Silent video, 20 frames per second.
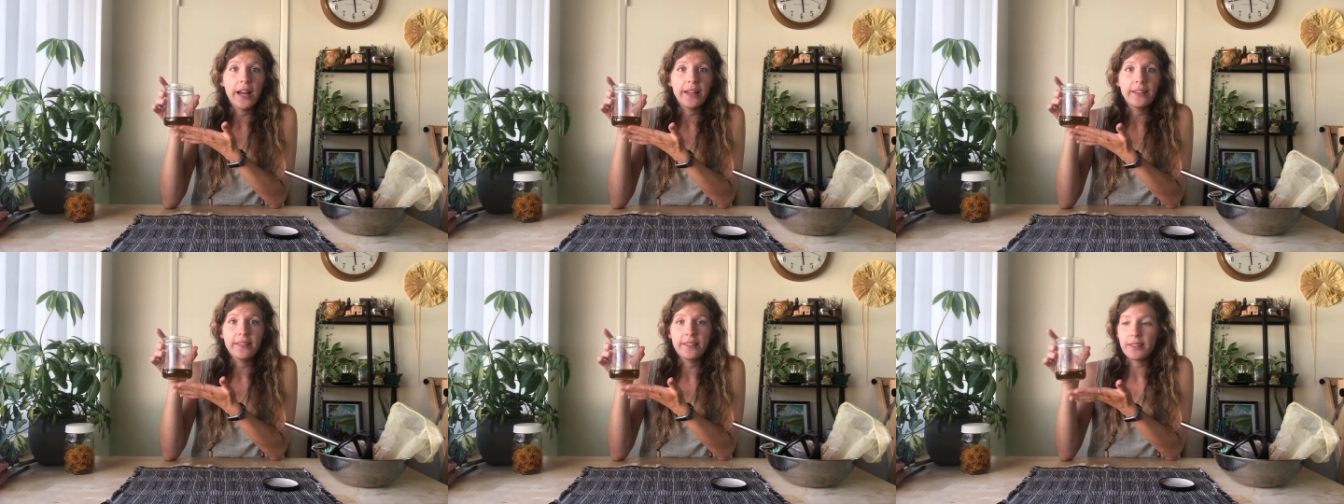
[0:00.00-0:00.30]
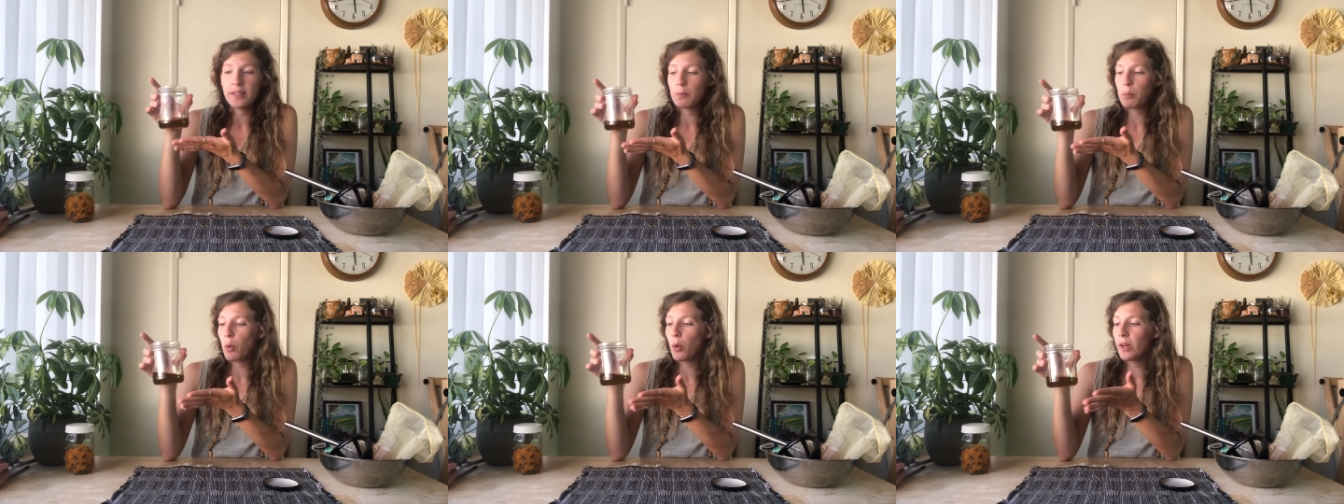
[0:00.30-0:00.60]
At
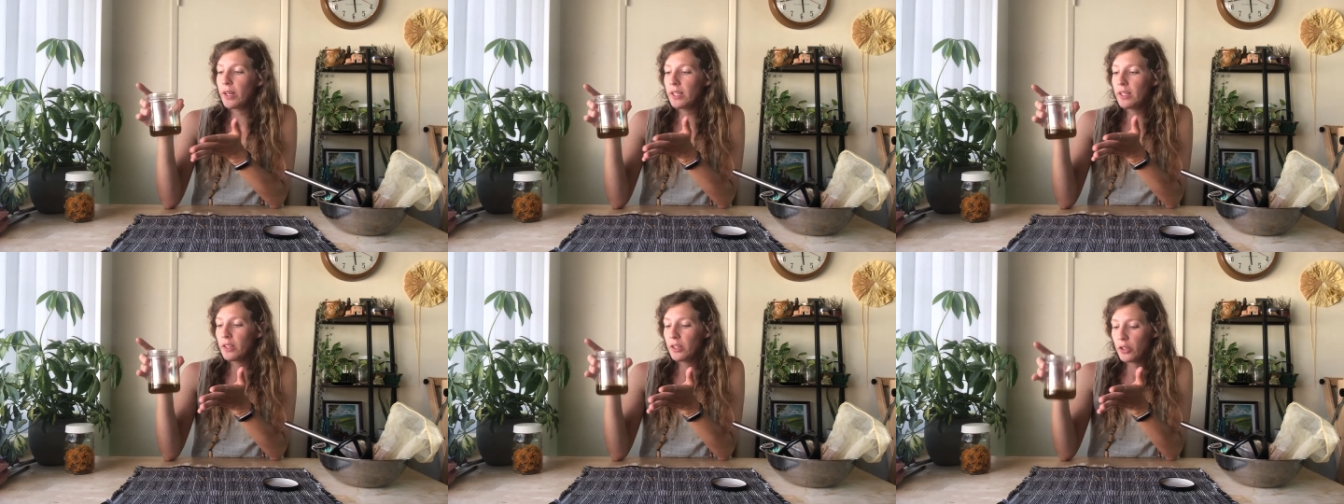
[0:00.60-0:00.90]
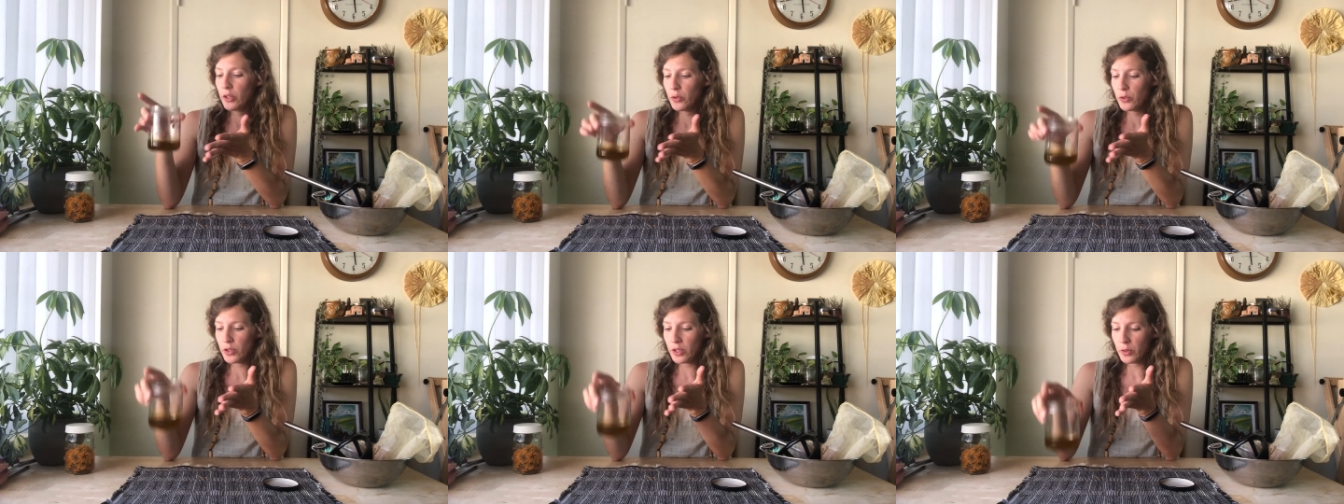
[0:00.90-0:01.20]
this point,
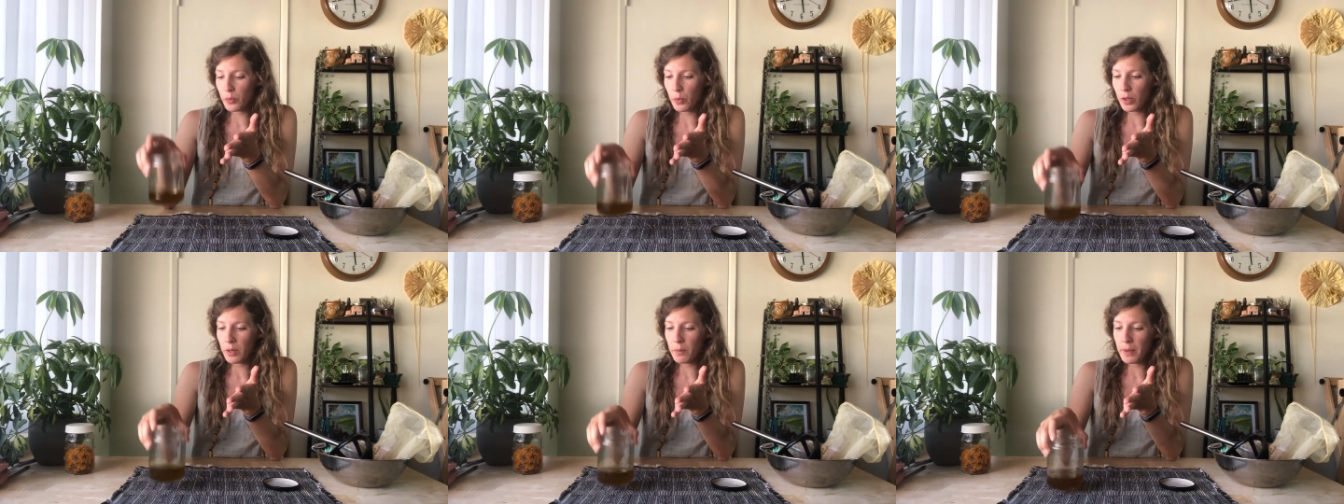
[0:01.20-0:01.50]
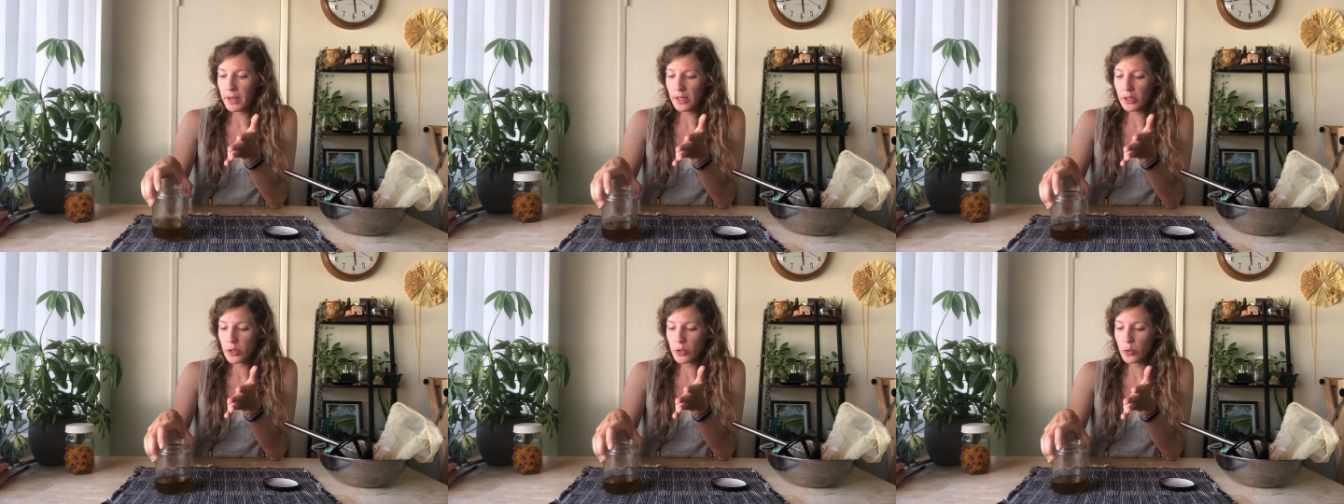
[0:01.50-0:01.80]
you just want to
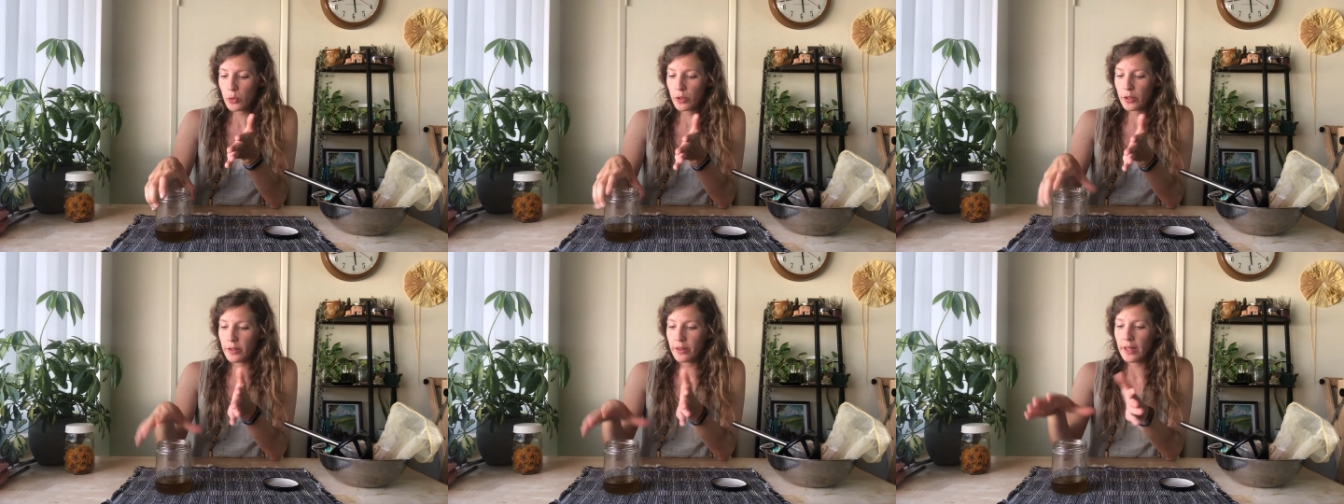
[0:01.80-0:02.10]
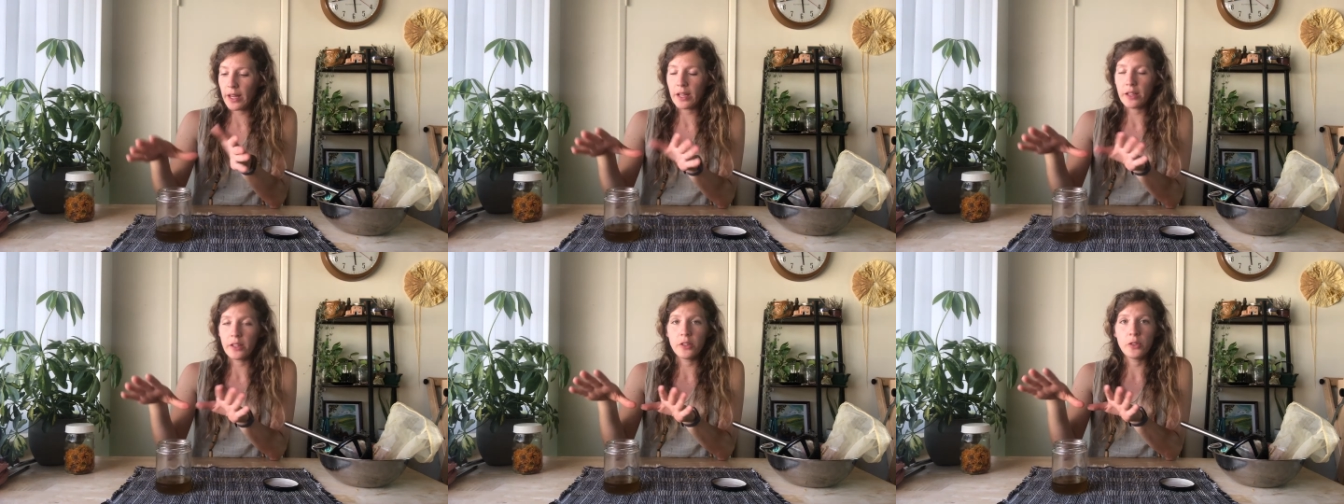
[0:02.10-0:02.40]
make sure
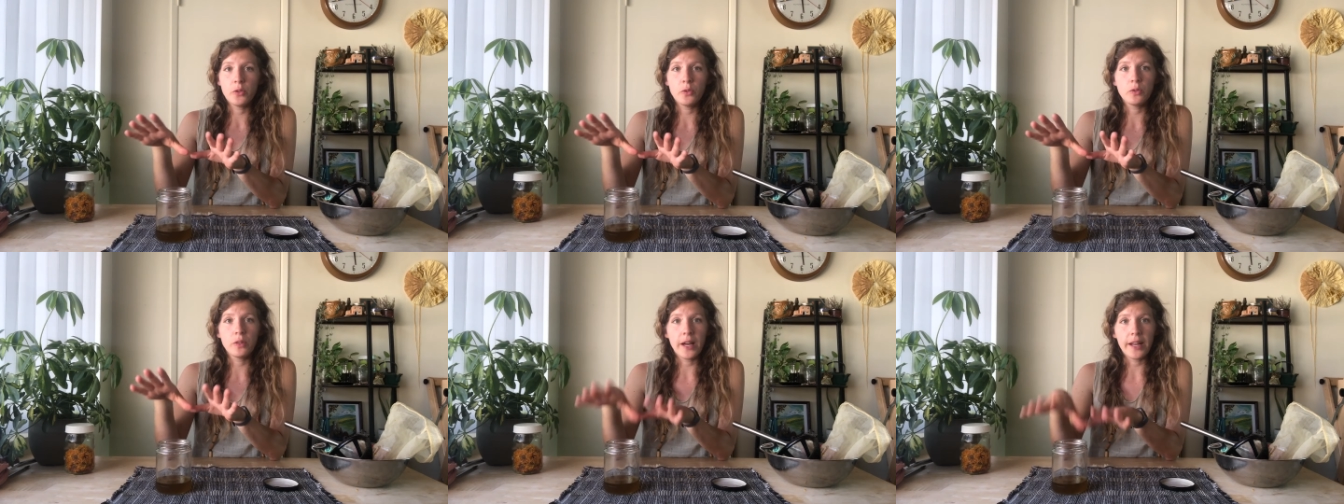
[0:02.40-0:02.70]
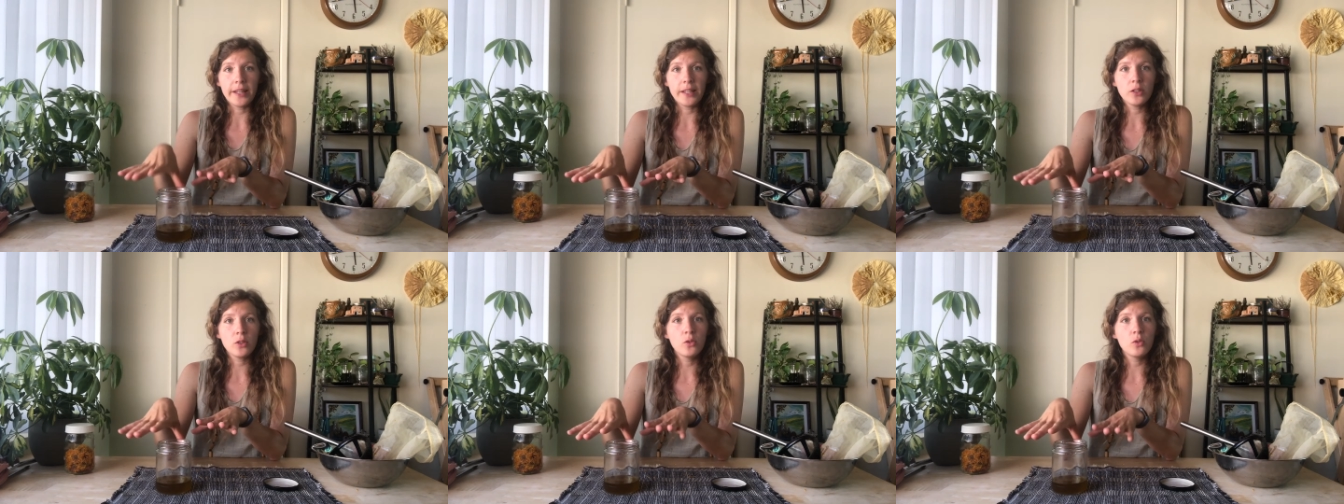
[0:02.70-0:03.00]
that you
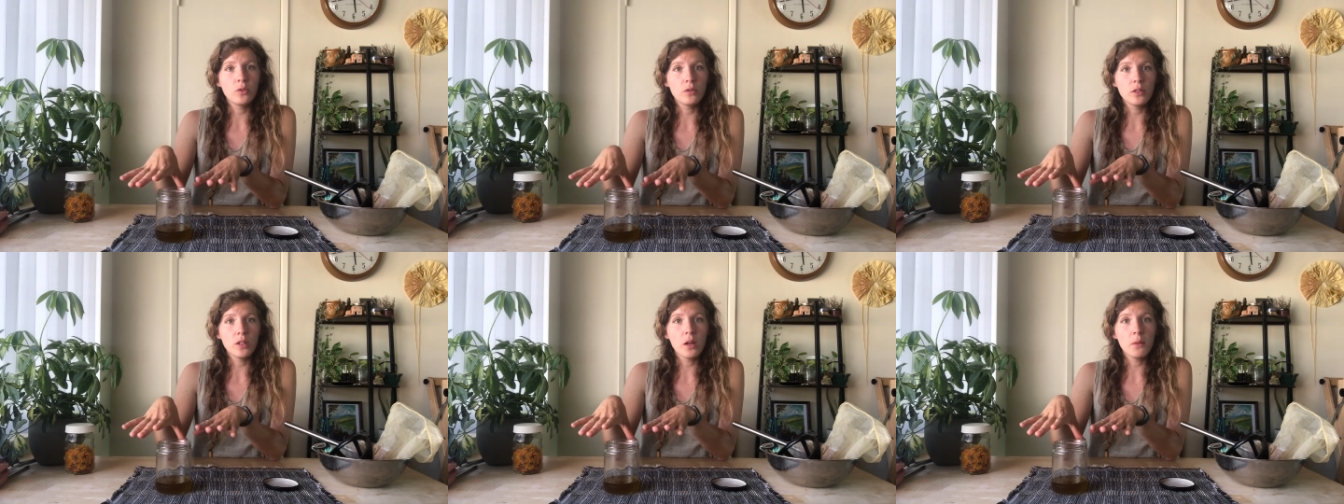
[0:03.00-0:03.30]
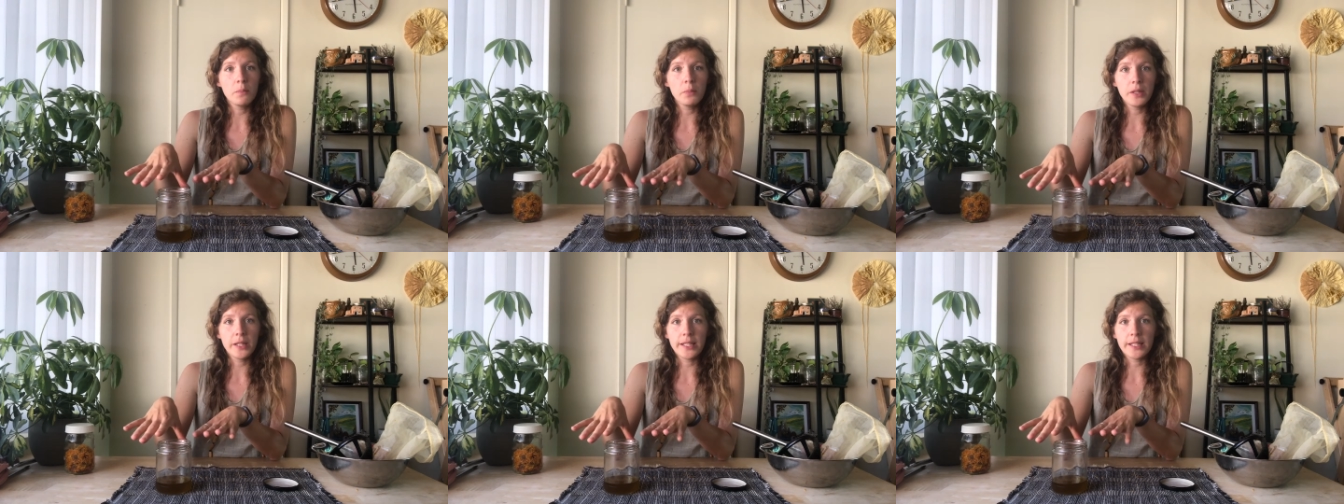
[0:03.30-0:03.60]
let it cool
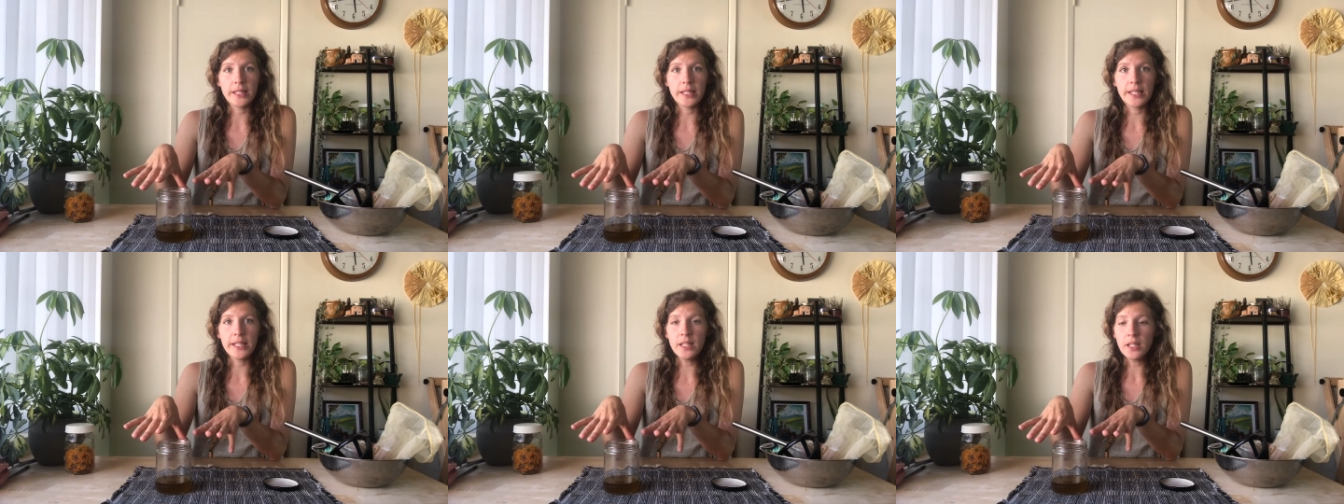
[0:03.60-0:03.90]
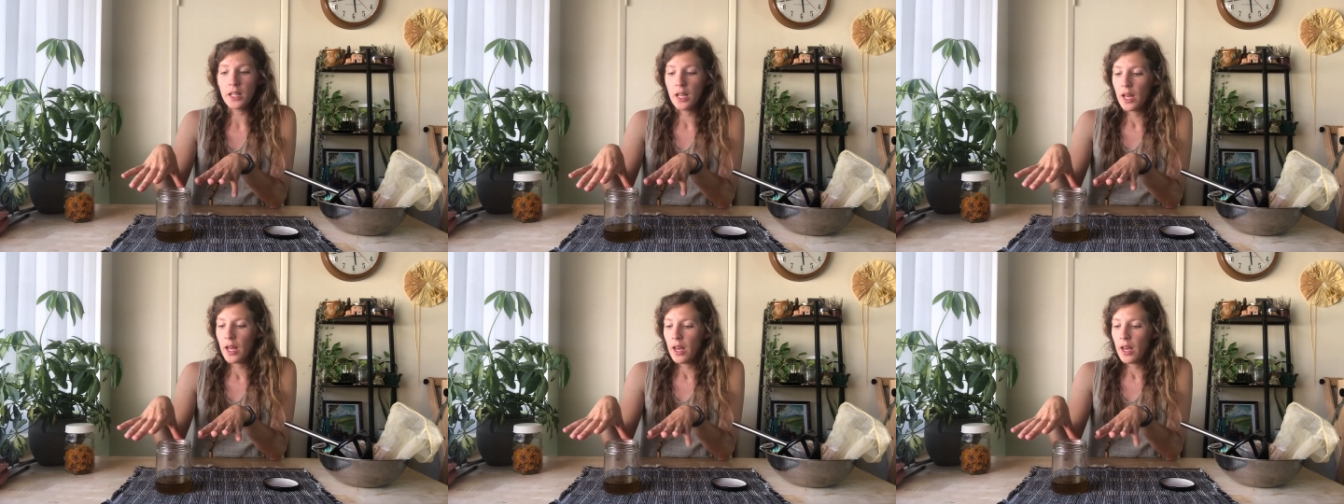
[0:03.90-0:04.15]
completely.